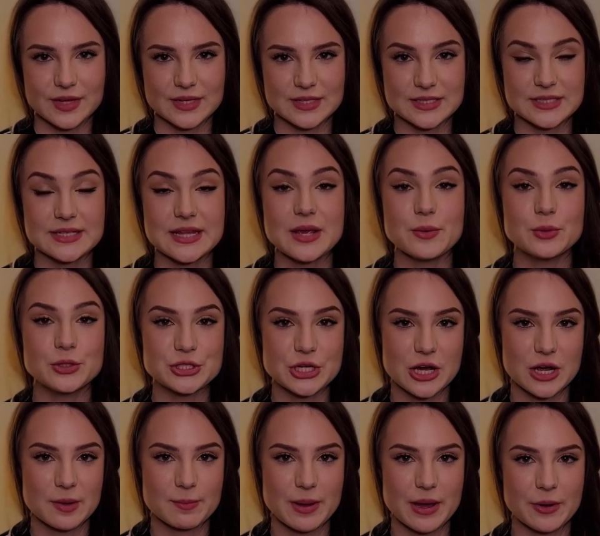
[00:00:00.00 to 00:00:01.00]
Today we'll talk
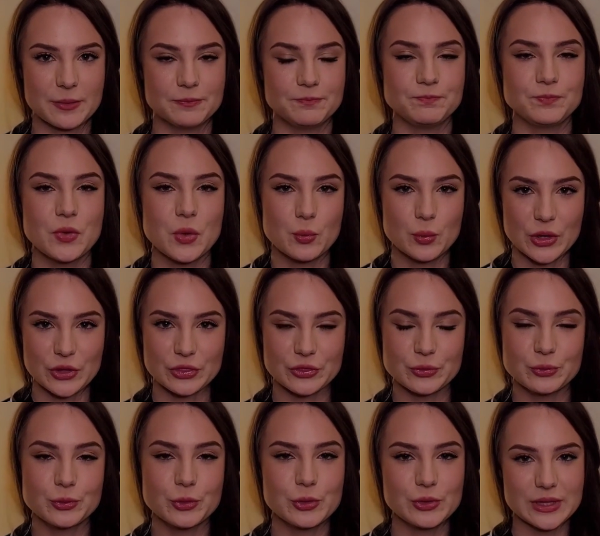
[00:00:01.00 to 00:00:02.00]
about what the
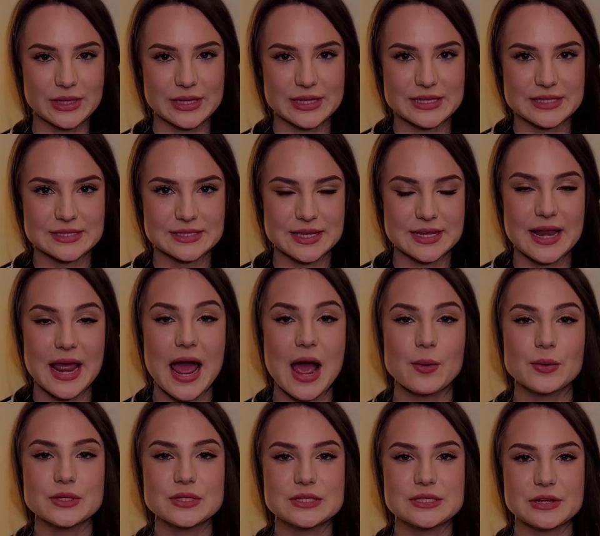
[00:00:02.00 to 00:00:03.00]
role is and how
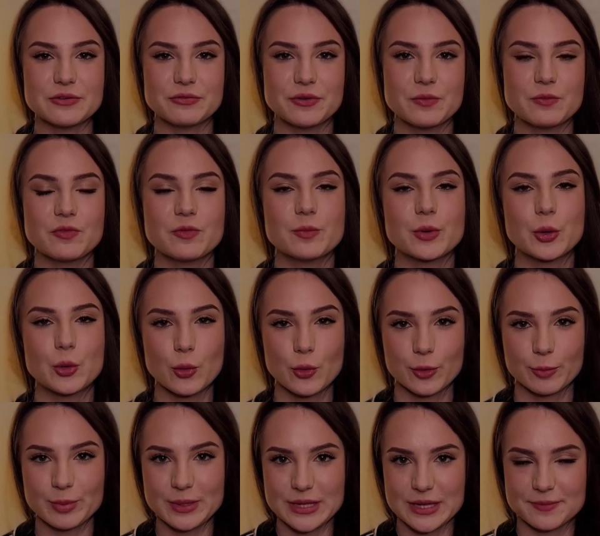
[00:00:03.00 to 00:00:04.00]
it's different from a core
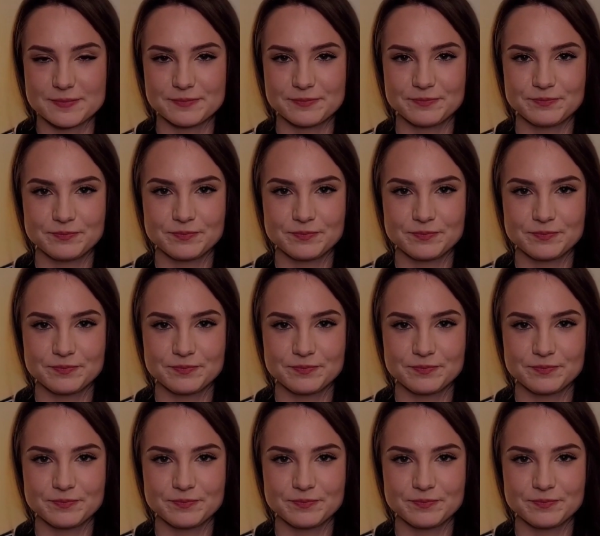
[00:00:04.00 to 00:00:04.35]
PM,